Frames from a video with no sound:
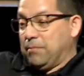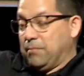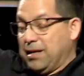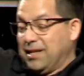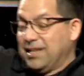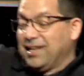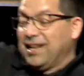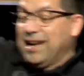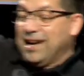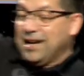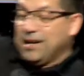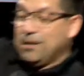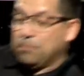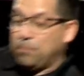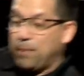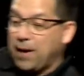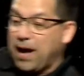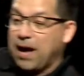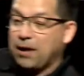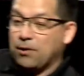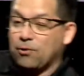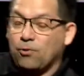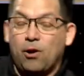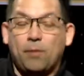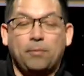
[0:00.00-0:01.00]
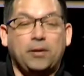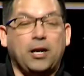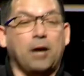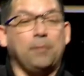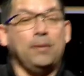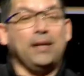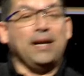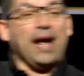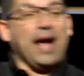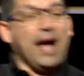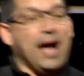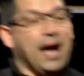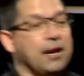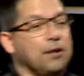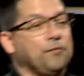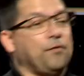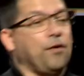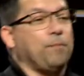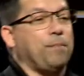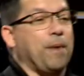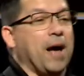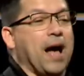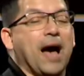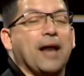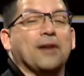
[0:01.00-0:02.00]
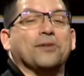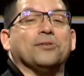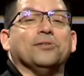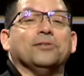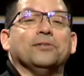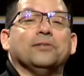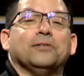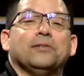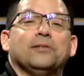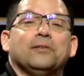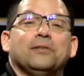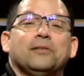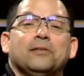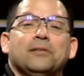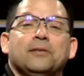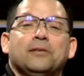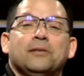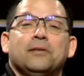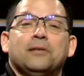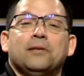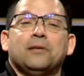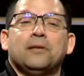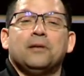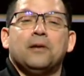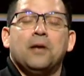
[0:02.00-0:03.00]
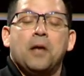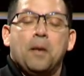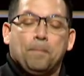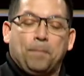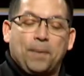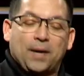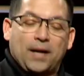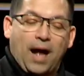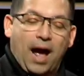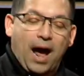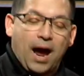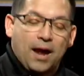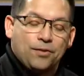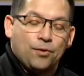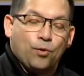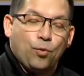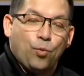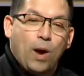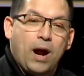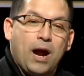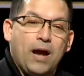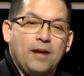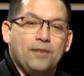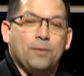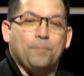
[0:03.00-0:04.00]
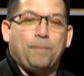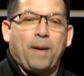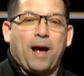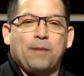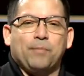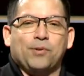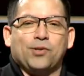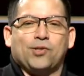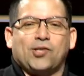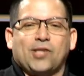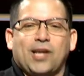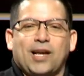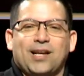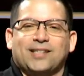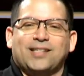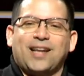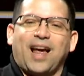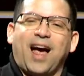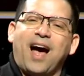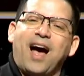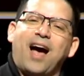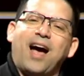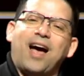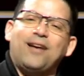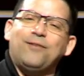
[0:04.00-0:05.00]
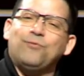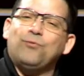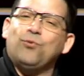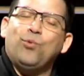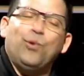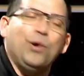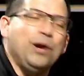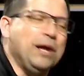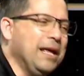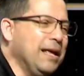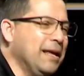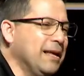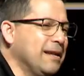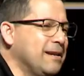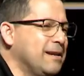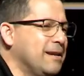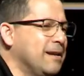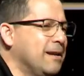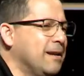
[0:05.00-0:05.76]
in, in a battle, or I'm coming out of a battle. But either way, the Bible says, I win.